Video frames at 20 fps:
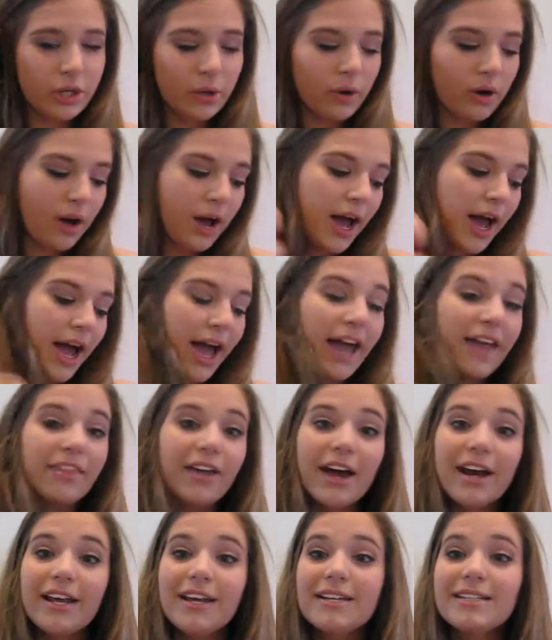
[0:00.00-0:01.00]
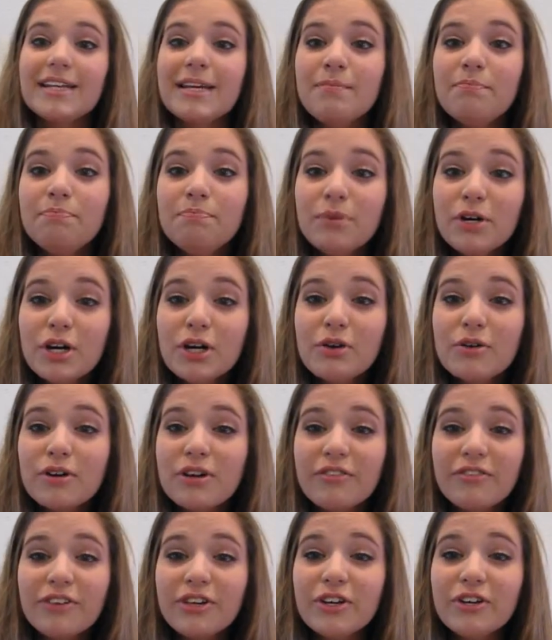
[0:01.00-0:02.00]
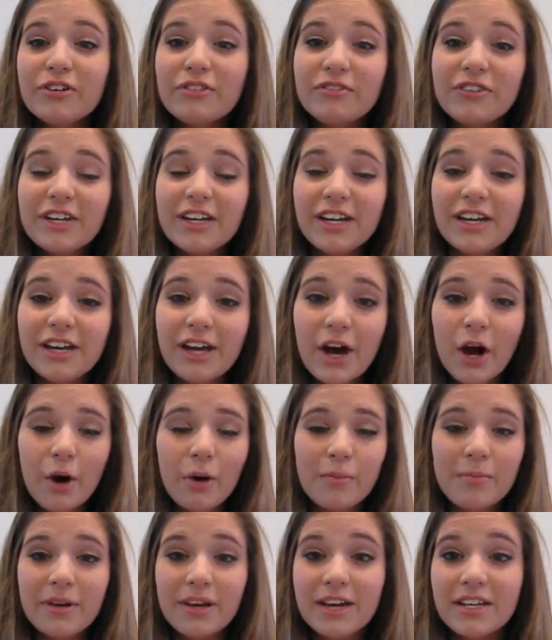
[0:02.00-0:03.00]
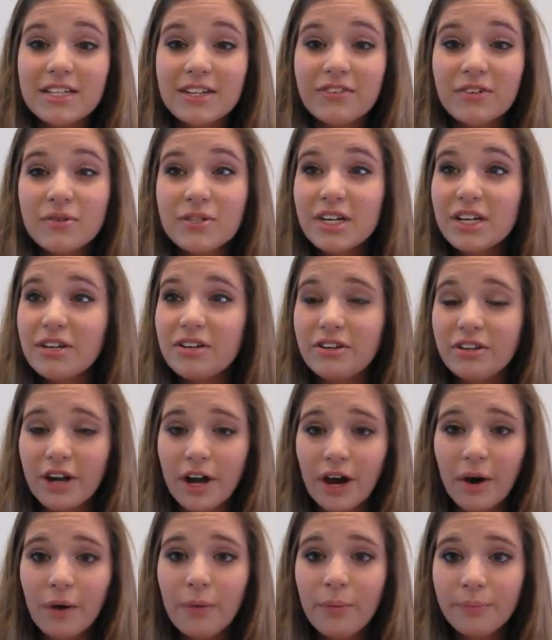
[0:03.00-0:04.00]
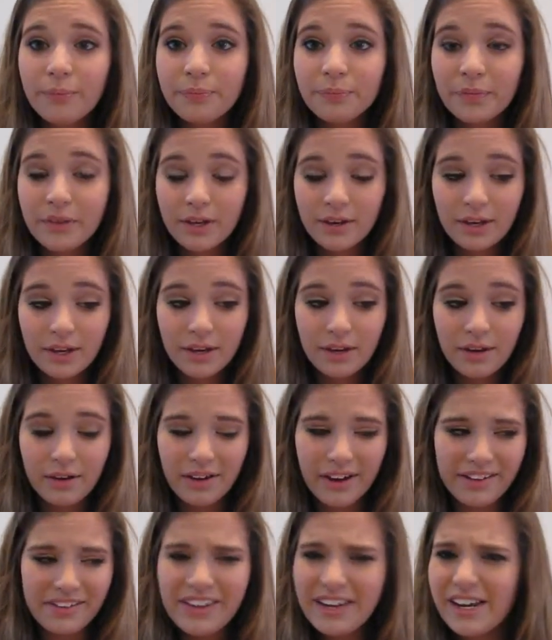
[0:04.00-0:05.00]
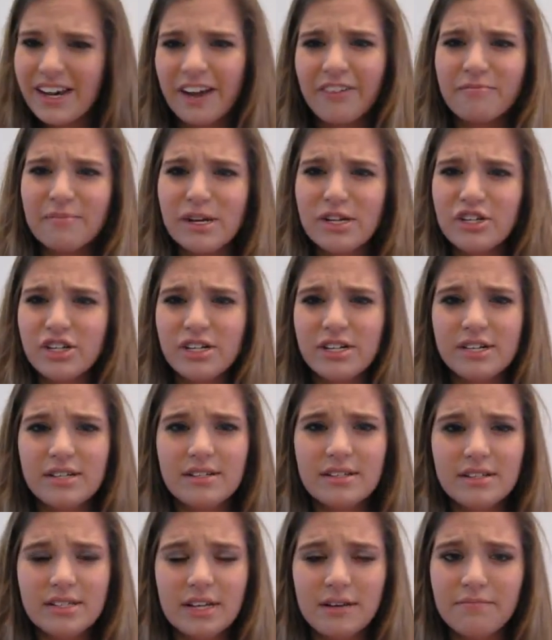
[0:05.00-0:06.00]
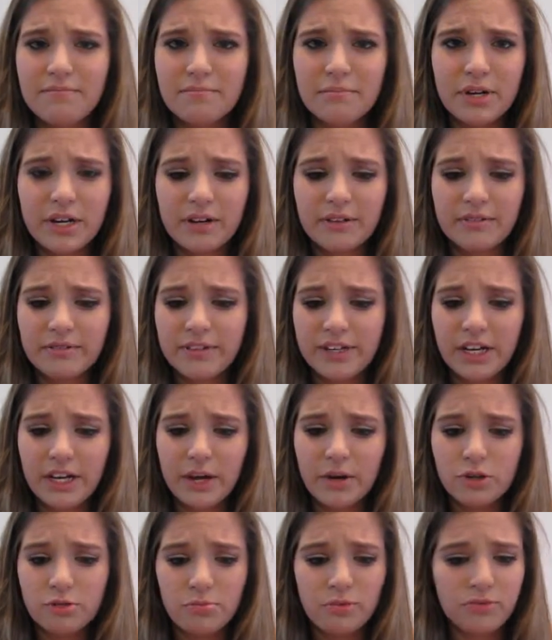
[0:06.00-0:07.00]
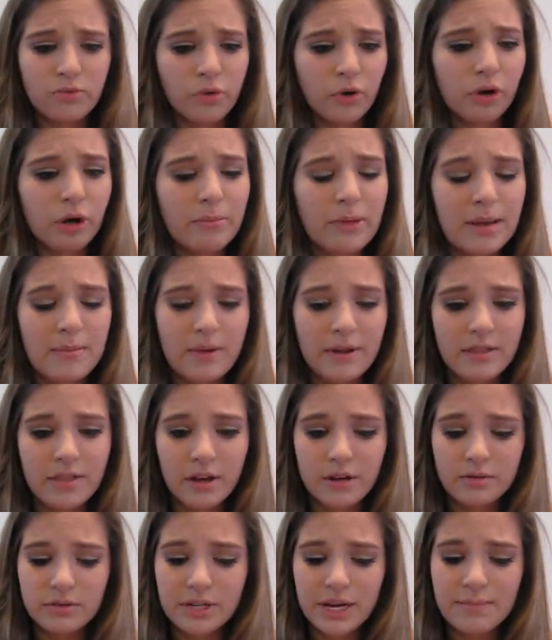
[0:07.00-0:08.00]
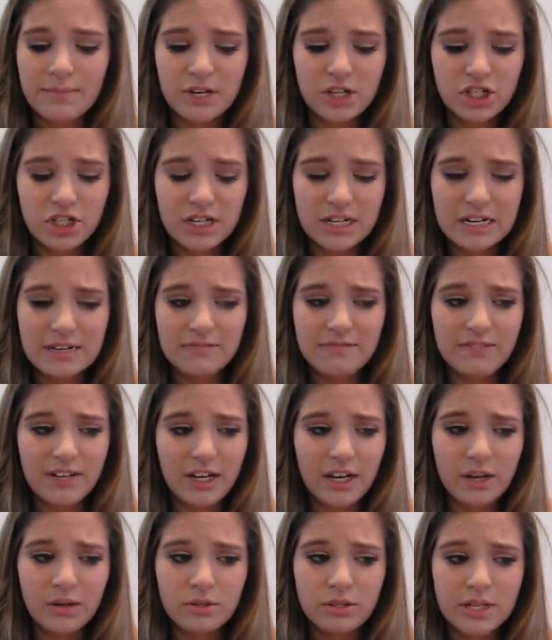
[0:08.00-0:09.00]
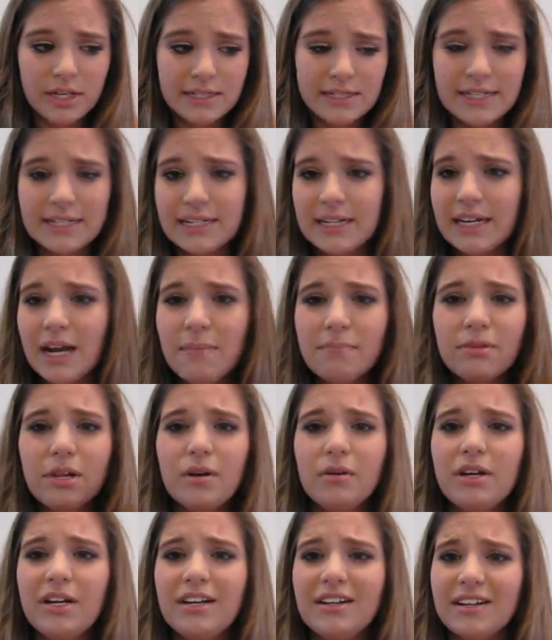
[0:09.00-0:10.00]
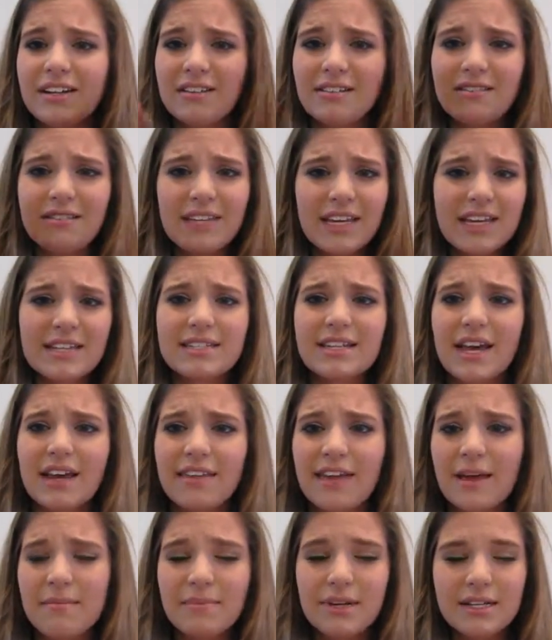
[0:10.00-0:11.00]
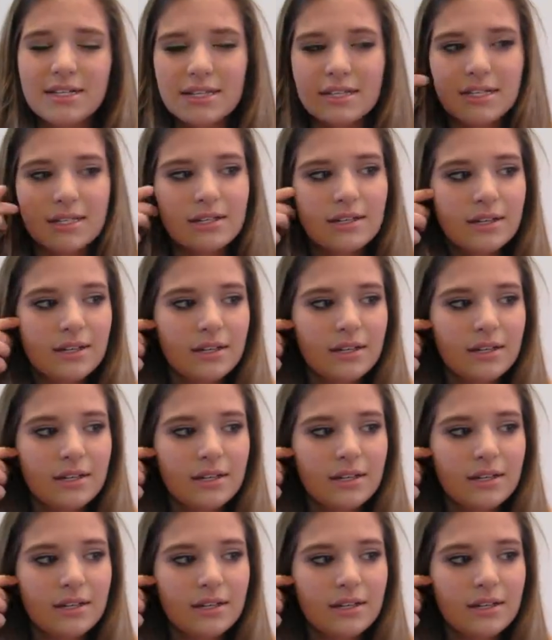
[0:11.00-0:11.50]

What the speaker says: And that is a book review video, because if you didn't know, I think I've mentioned it in some book videos before, maybe I mentioned it in videos that didn't get uploaded and things like that, because